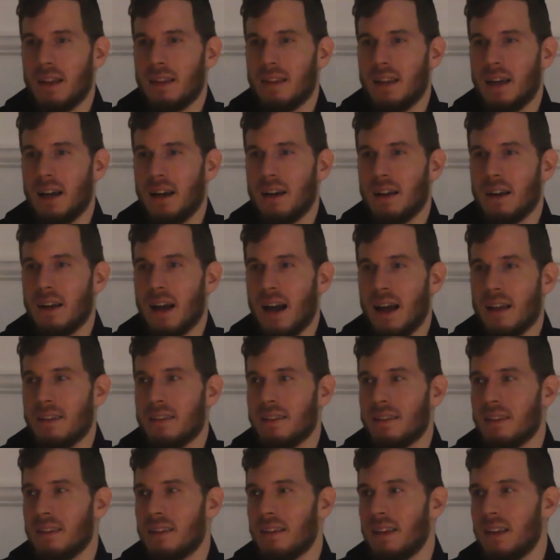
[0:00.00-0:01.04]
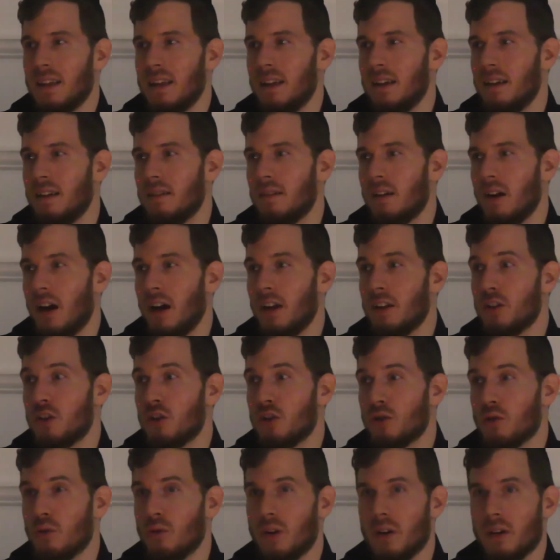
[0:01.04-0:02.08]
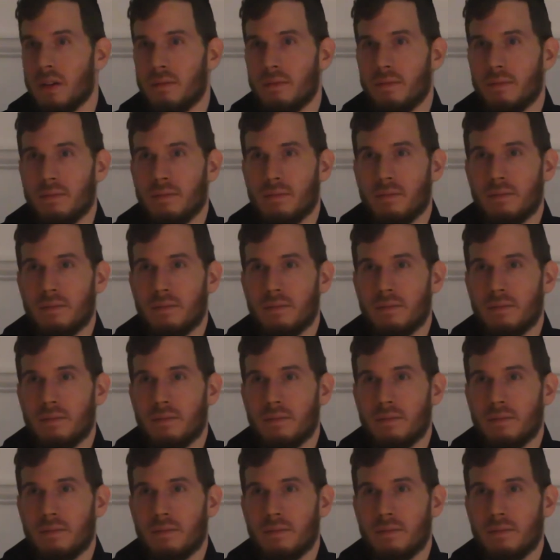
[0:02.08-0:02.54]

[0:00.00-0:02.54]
and they're constantly unsure.